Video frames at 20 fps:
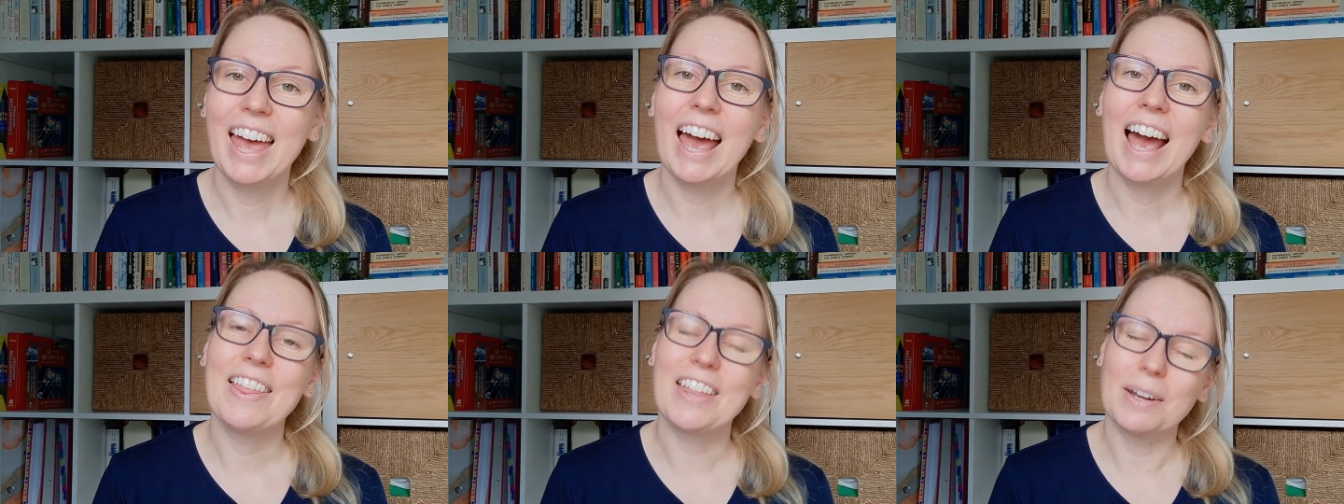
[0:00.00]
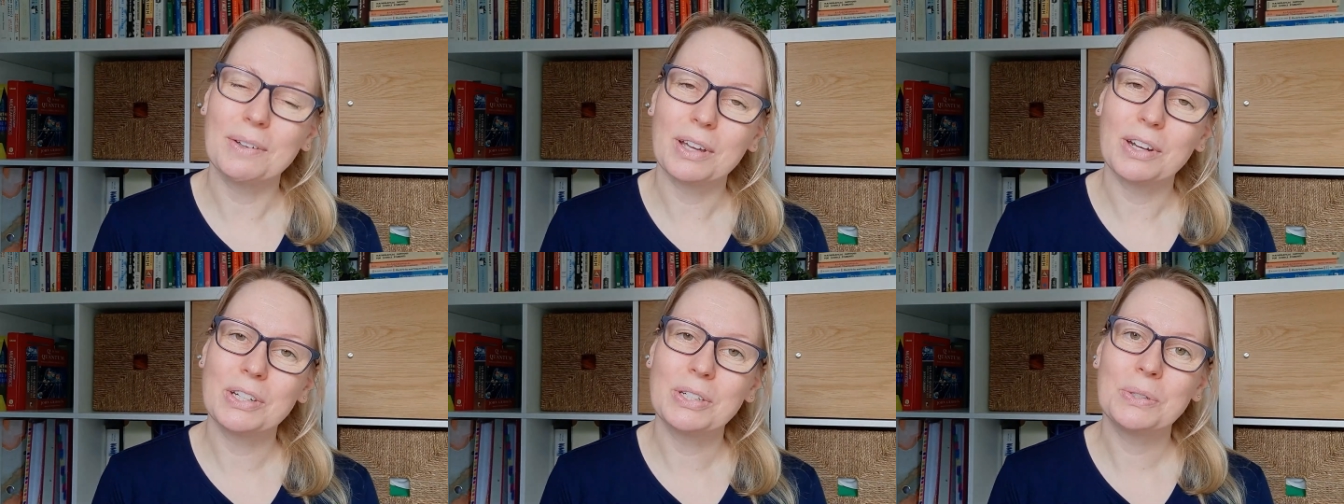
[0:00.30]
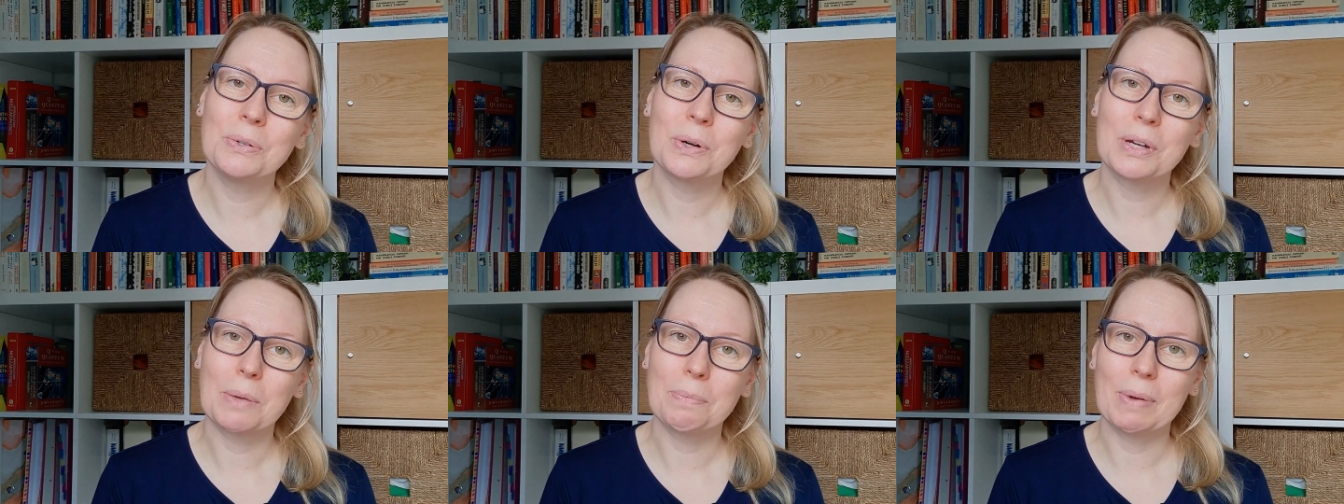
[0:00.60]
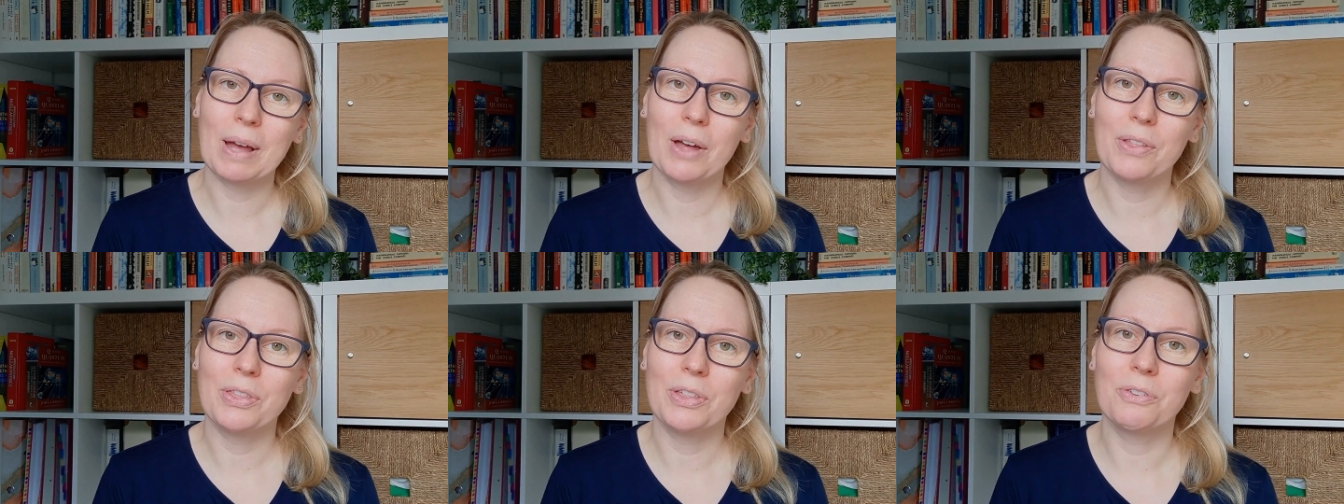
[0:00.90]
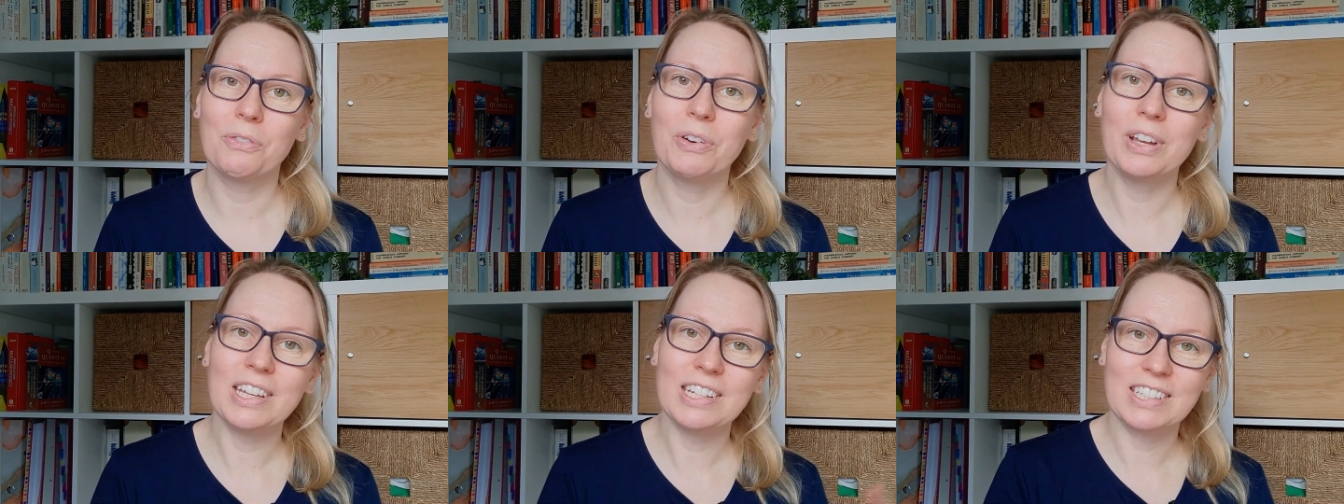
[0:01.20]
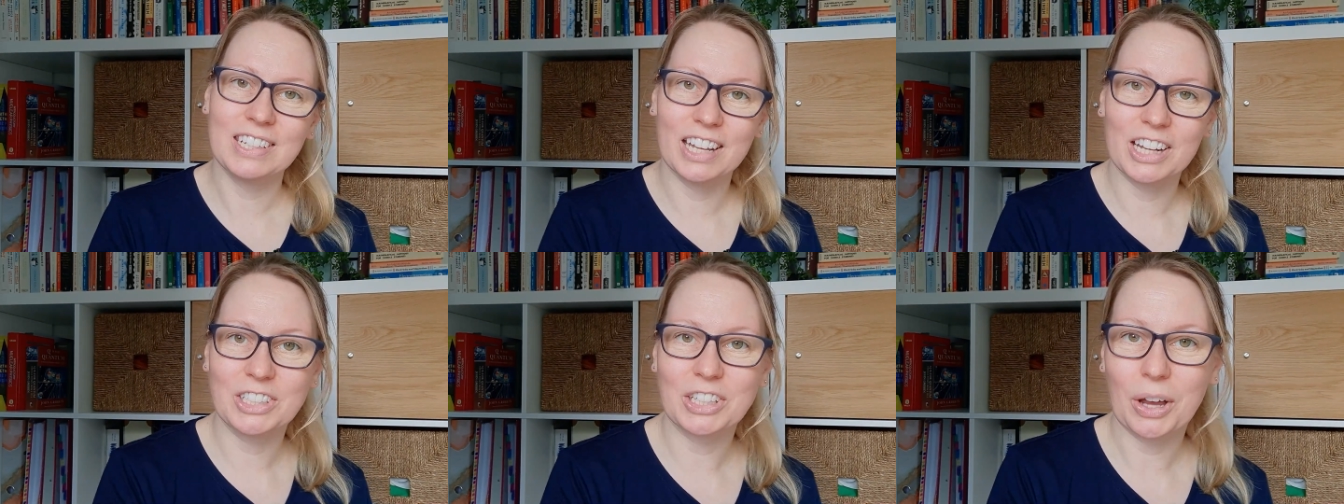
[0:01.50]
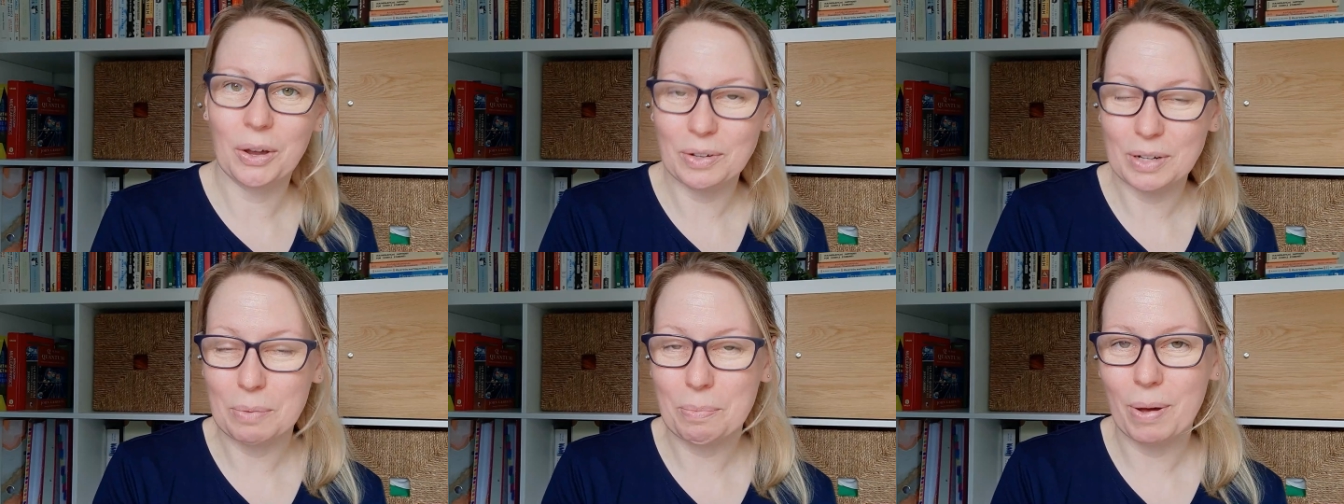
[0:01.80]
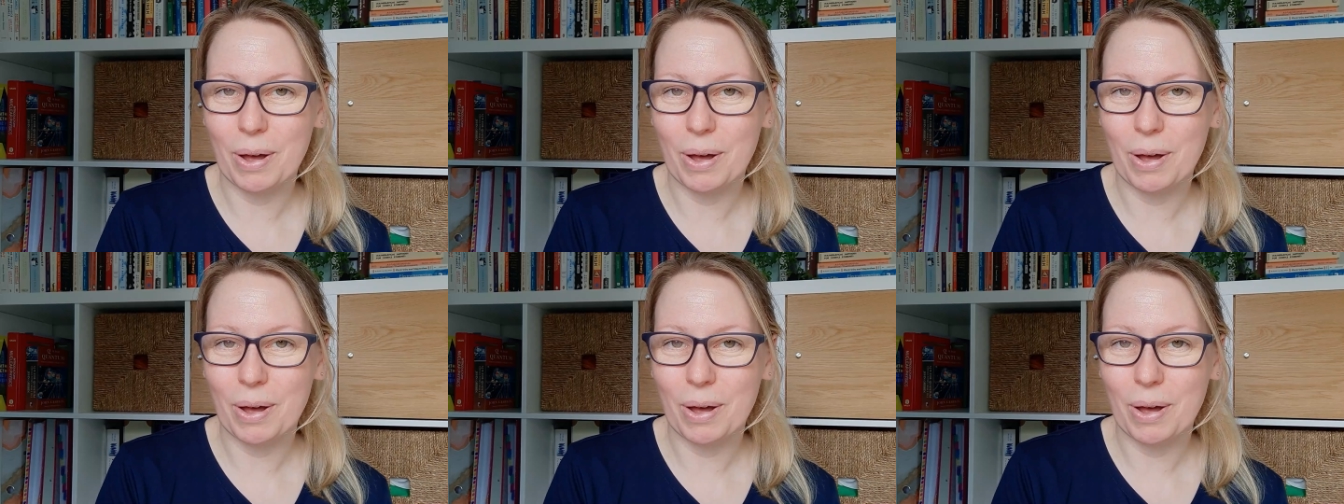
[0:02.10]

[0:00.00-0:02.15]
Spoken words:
And I'm going to talk about the research-only